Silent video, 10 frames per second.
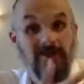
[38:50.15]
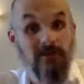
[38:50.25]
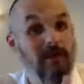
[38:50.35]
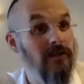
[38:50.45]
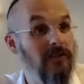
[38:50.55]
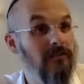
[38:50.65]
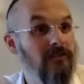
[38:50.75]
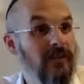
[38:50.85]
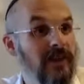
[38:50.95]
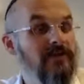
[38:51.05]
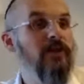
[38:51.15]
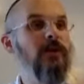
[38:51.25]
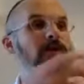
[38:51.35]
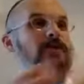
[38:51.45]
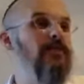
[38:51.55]
you love them and you don't want
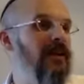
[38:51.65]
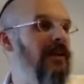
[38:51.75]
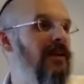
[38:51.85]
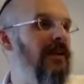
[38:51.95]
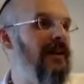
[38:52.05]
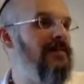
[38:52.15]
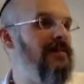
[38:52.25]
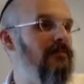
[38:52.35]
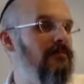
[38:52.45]
to do something against them.